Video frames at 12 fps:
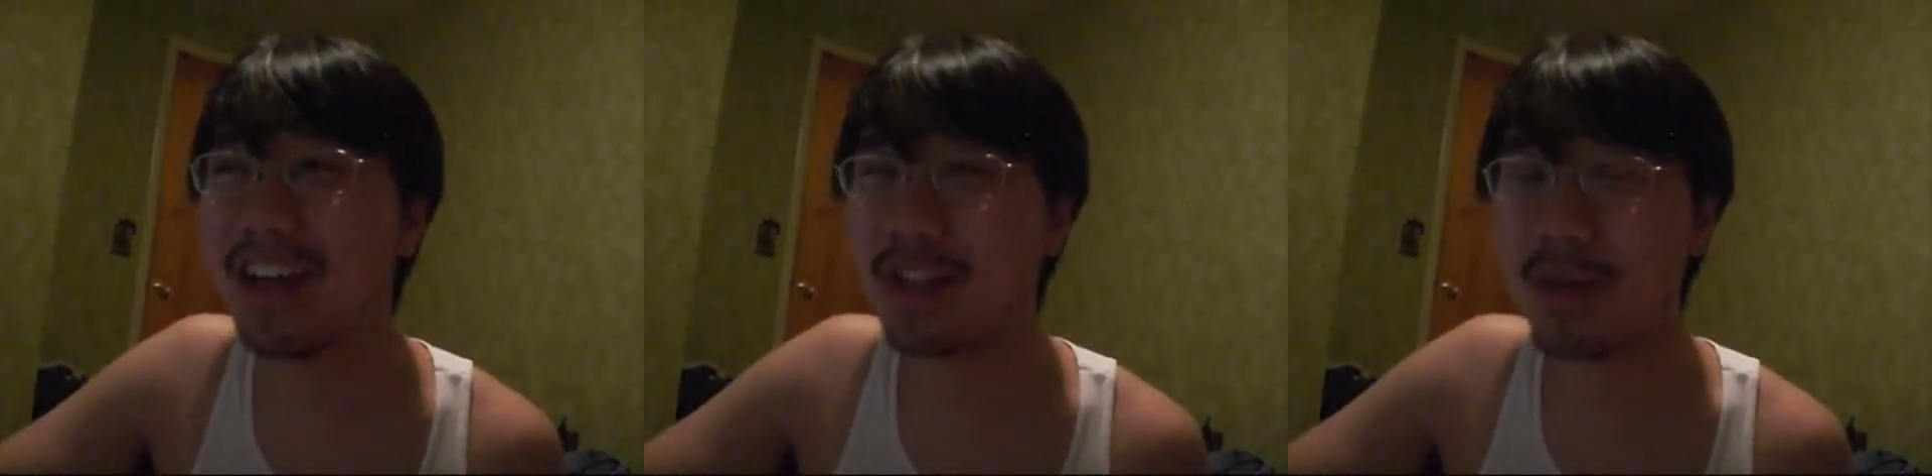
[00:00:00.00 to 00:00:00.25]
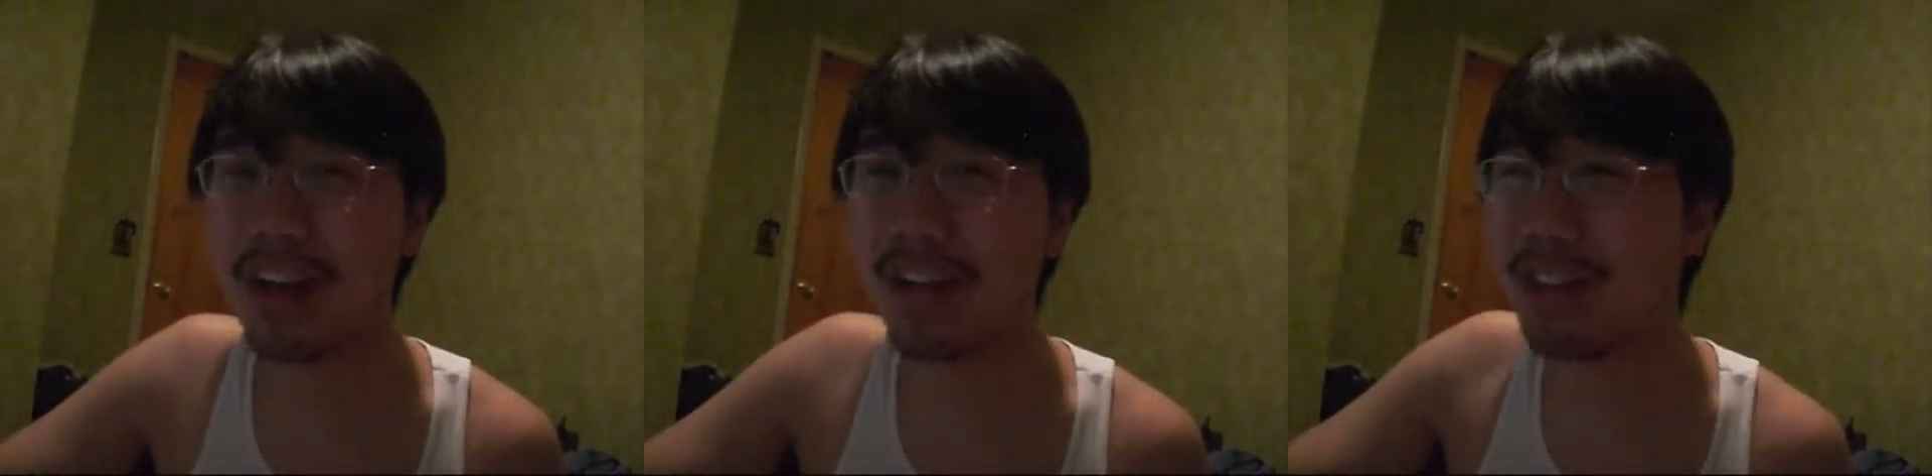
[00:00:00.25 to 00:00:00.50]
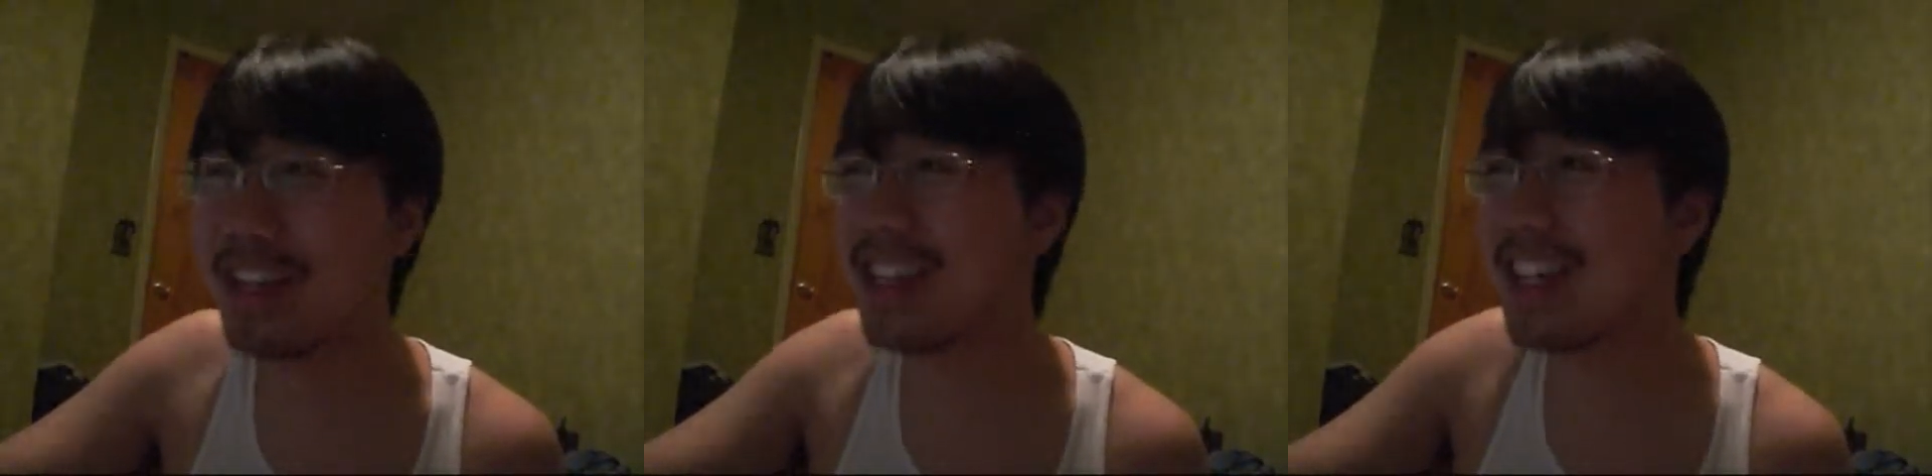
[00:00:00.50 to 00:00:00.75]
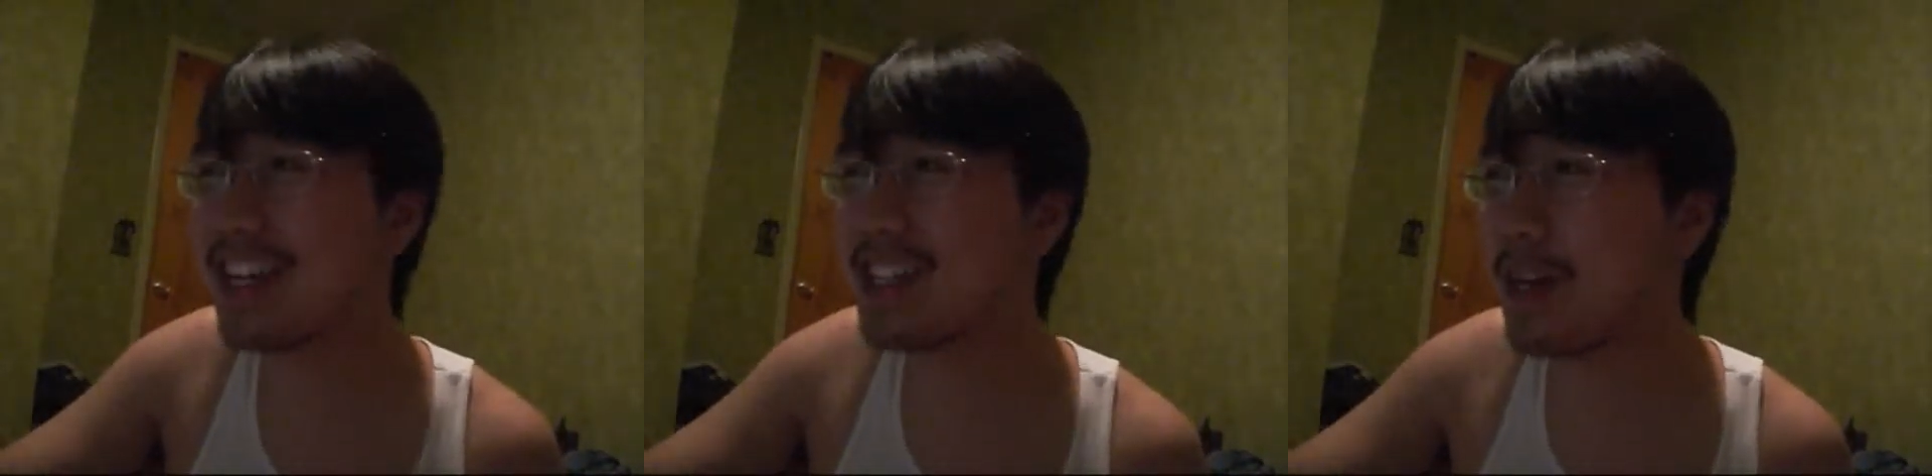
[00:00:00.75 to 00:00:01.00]
so I definitely need
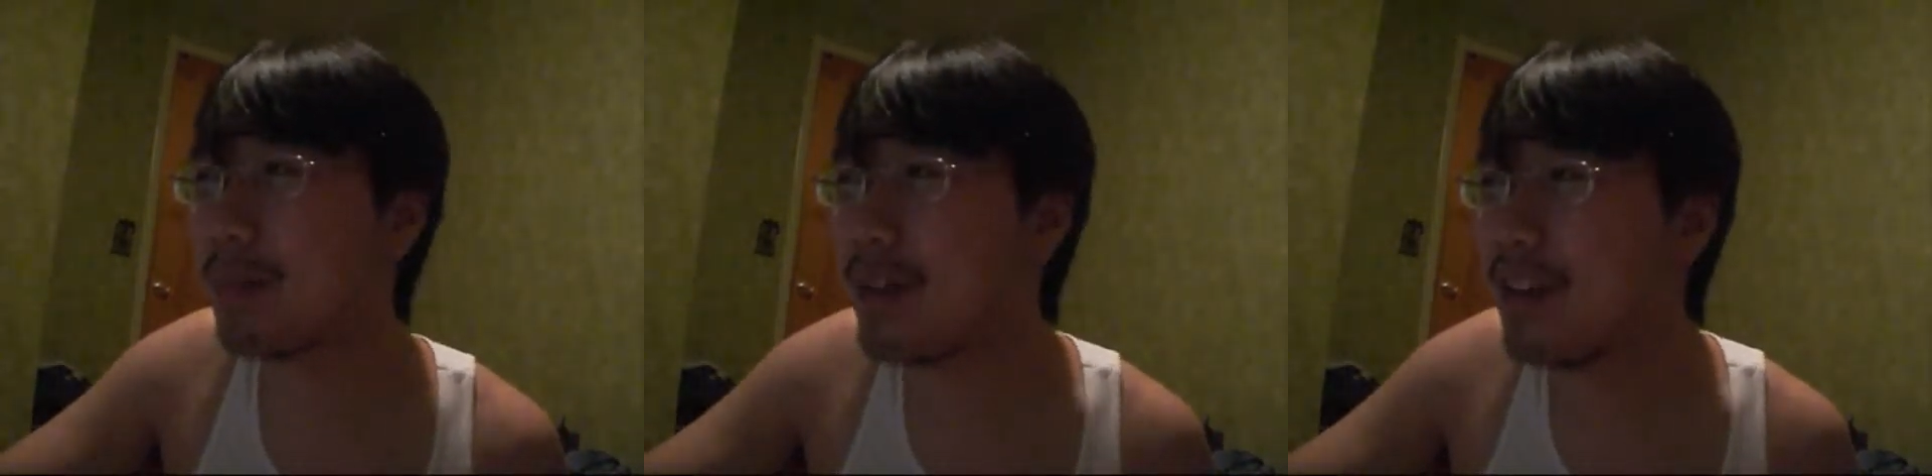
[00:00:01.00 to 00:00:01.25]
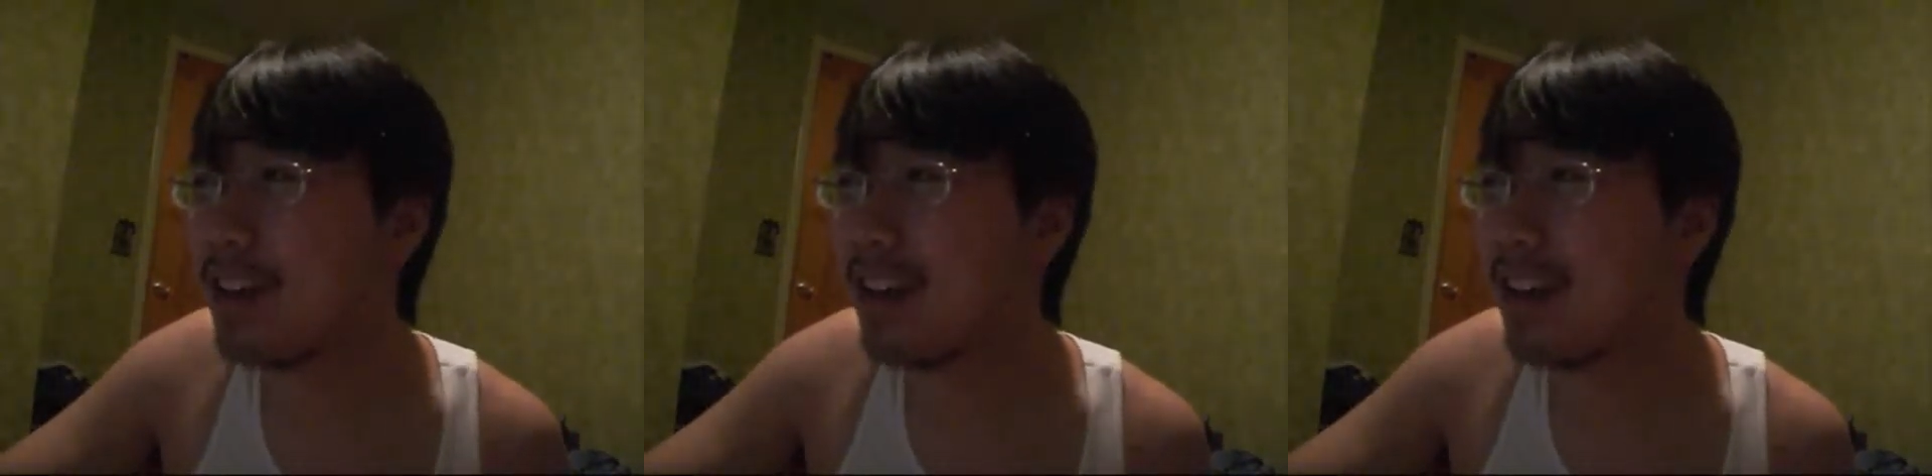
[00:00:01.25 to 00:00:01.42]
to catch up.